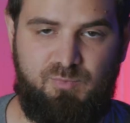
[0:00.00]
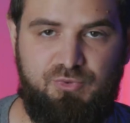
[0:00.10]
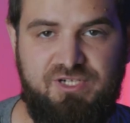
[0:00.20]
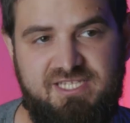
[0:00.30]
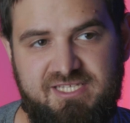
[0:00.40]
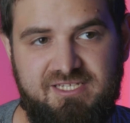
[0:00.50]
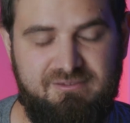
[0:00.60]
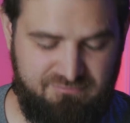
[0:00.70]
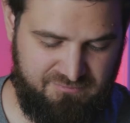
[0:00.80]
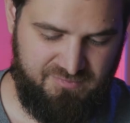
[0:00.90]
pretty,
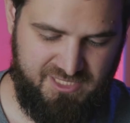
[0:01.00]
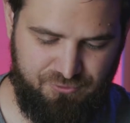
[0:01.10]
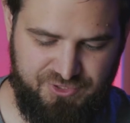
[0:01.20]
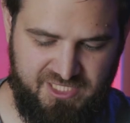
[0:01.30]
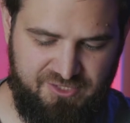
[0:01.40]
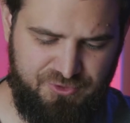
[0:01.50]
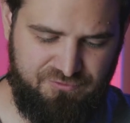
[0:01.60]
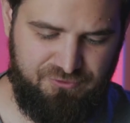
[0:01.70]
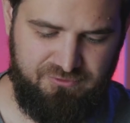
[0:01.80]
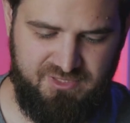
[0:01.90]
I would say,
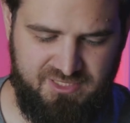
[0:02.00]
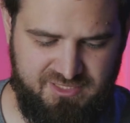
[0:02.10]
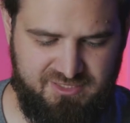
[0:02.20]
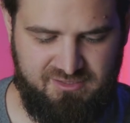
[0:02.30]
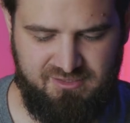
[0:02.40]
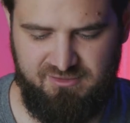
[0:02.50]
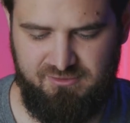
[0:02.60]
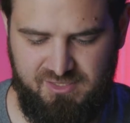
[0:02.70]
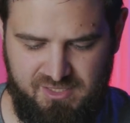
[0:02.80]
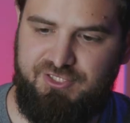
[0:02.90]
useful. It's
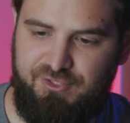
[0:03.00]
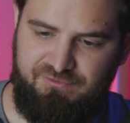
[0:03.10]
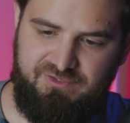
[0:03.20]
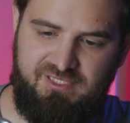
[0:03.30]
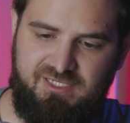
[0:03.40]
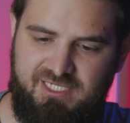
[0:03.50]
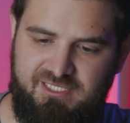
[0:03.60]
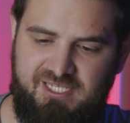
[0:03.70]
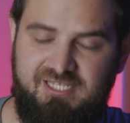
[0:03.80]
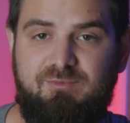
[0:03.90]
soft
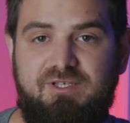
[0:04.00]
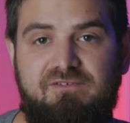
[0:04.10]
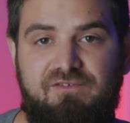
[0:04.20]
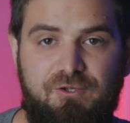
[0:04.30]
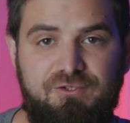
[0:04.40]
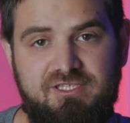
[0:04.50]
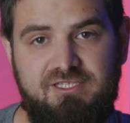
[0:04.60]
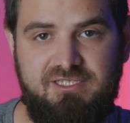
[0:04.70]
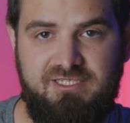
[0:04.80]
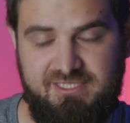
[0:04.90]
and can be folded
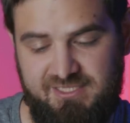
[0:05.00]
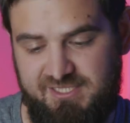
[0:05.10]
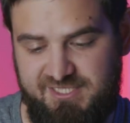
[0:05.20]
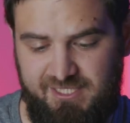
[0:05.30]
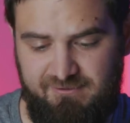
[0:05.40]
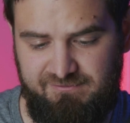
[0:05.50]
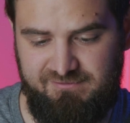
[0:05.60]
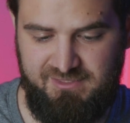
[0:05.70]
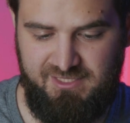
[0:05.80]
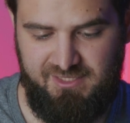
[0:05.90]
in itself
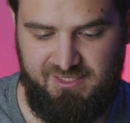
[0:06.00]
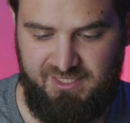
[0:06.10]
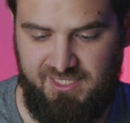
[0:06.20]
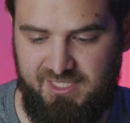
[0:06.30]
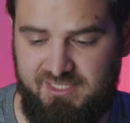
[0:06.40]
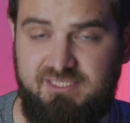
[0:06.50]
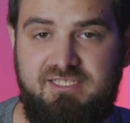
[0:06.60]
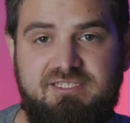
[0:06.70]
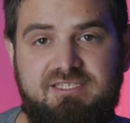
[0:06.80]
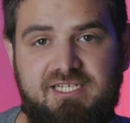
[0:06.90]
and
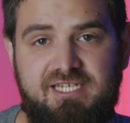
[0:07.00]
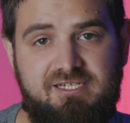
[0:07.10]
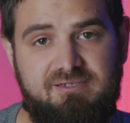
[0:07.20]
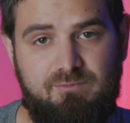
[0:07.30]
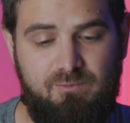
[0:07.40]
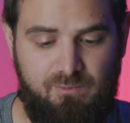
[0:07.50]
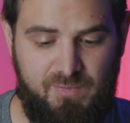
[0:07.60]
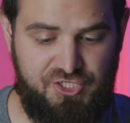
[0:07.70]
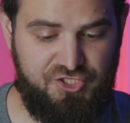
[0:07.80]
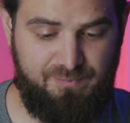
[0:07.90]
doesn't take
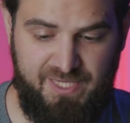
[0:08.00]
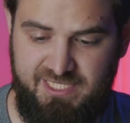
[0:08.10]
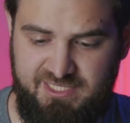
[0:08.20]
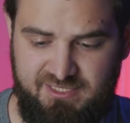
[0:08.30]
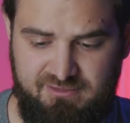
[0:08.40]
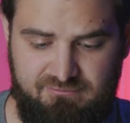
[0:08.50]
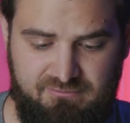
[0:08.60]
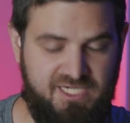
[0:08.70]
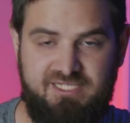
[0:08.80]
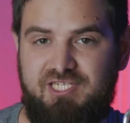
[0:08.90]
much space.
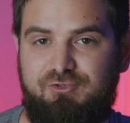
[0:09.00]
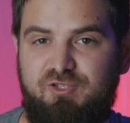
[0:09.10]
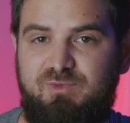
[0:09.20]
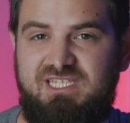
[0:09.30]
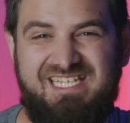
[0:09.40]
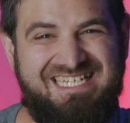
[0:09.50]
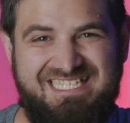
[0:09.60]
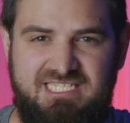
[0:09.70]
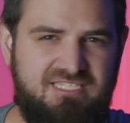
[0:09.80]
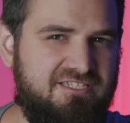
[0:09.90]
I need to admit I
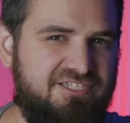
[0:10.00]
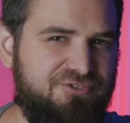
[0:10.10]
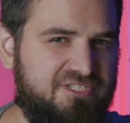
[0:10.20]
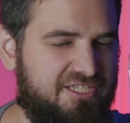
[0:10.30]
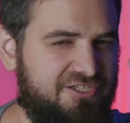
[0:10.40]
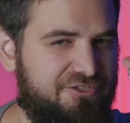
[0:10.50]
didn't use it at